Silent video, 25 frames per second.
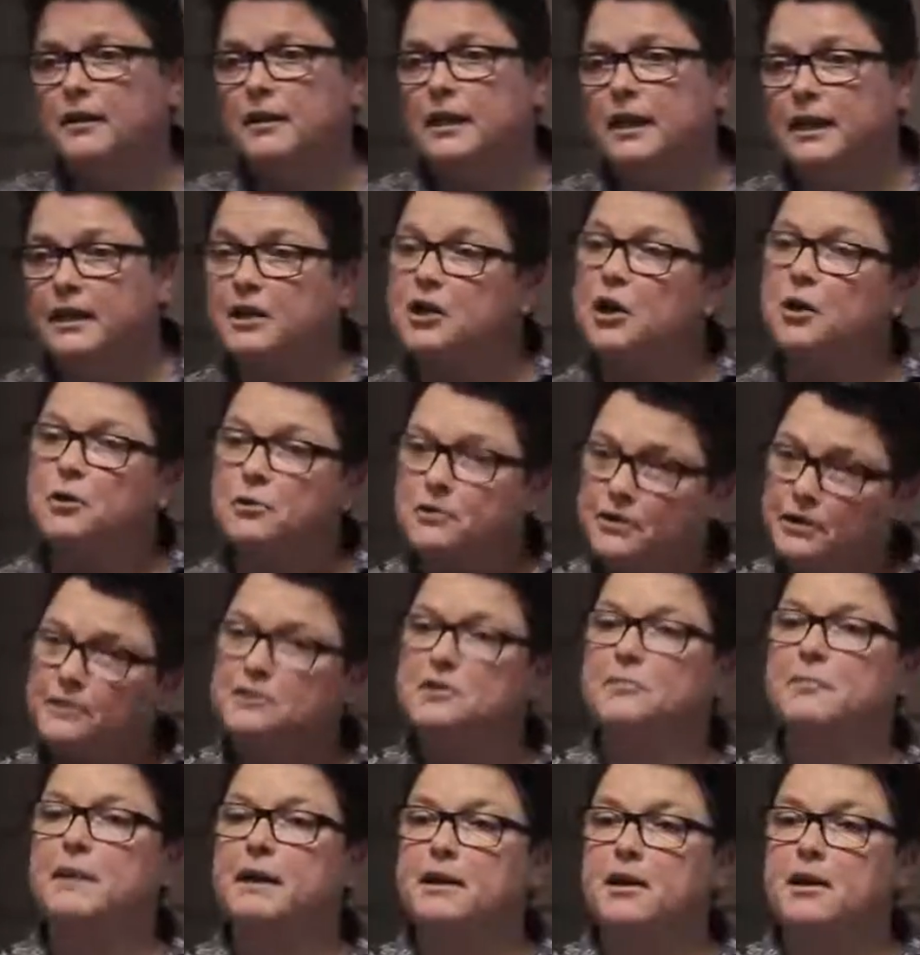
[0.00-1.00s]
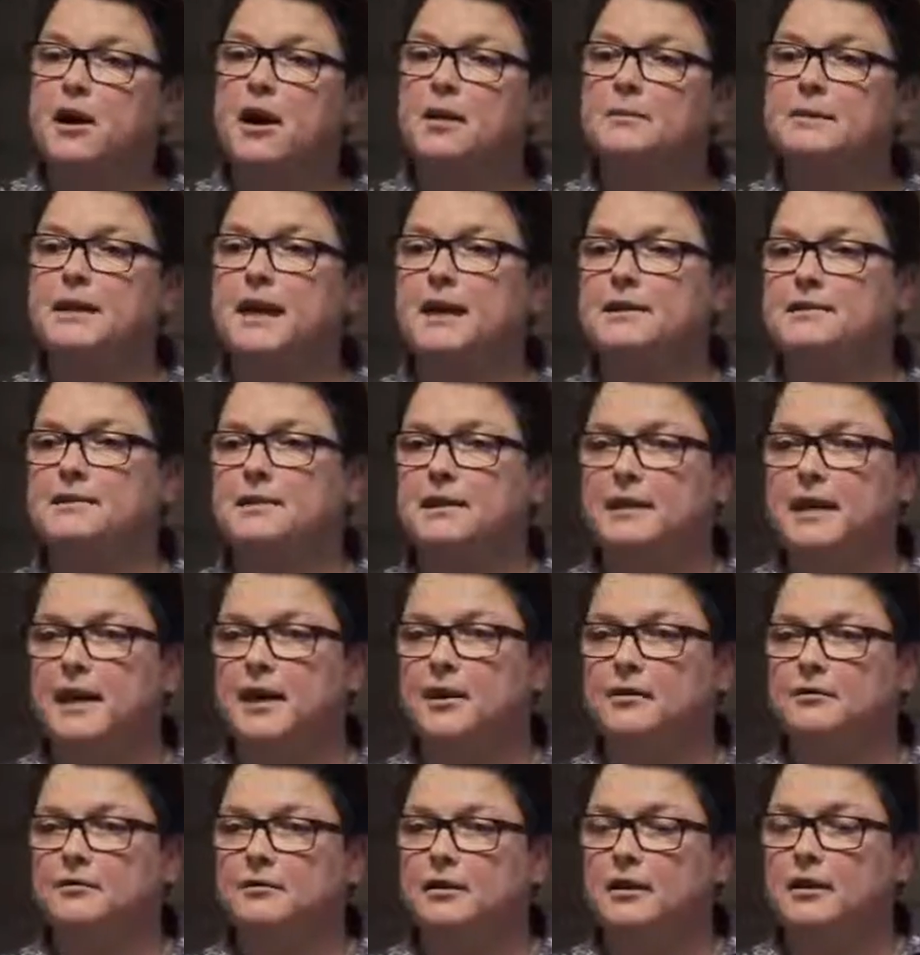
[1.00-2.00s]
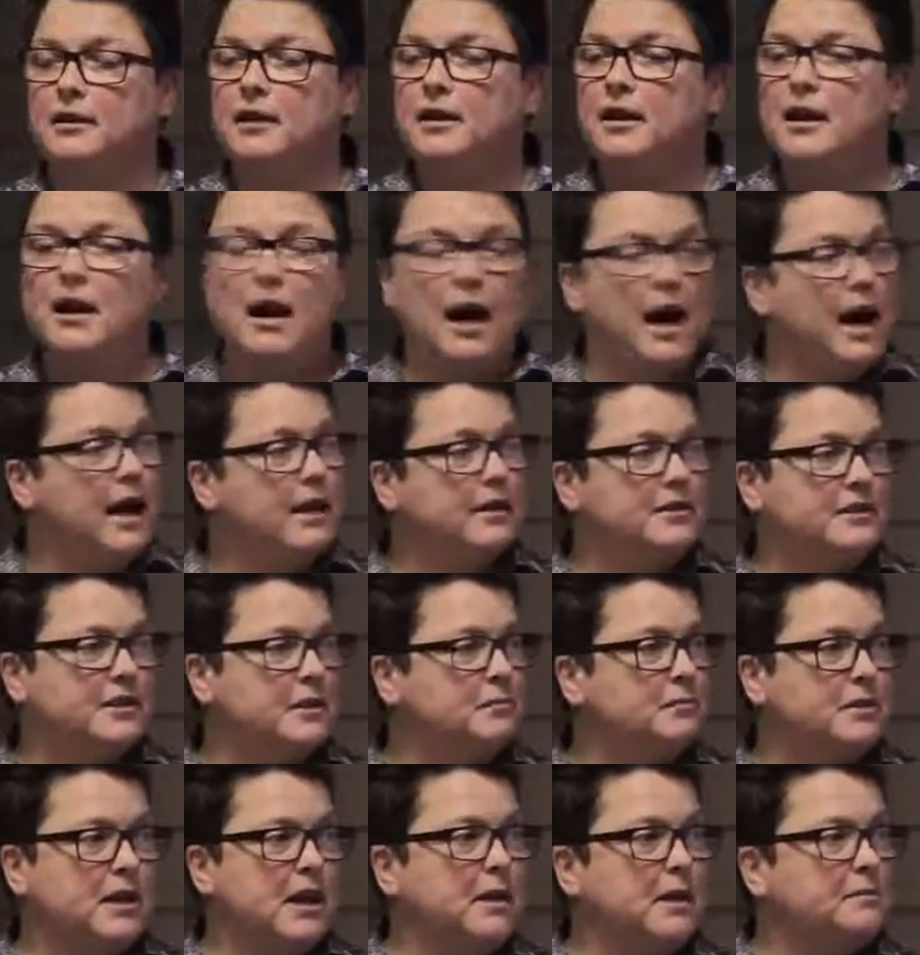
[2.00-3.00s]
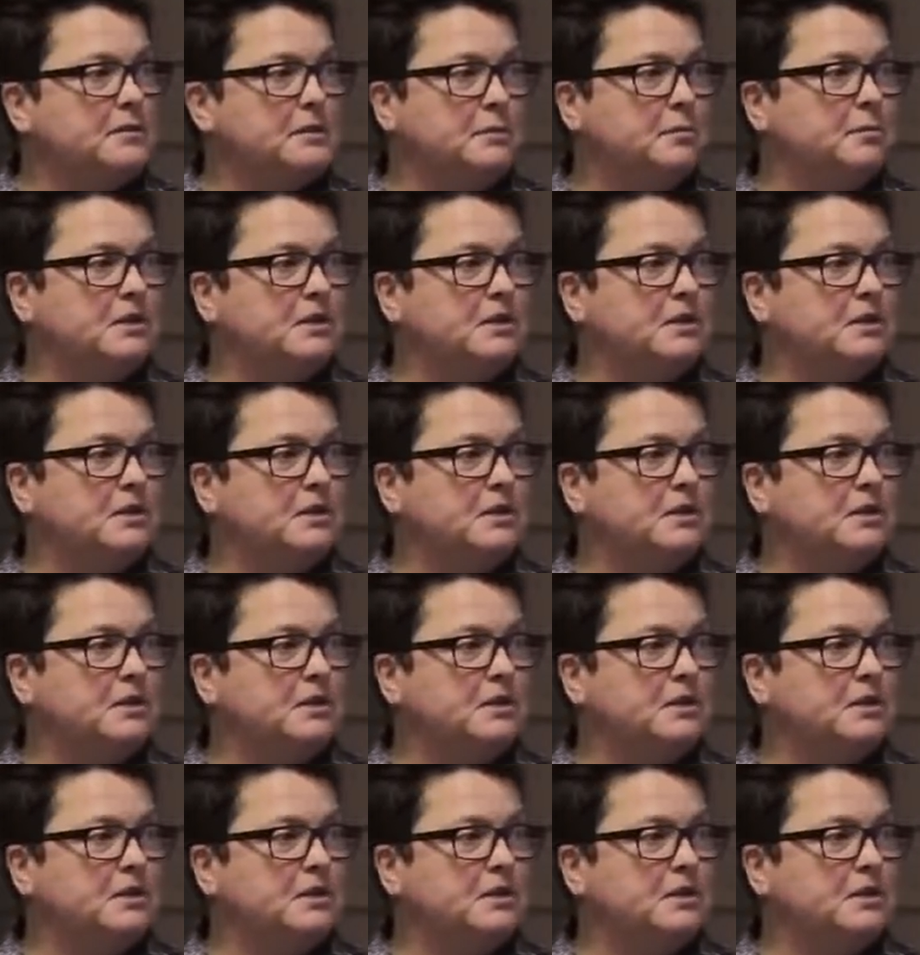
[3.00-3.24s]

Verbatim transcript: it goes into my Comcast account. I sometimes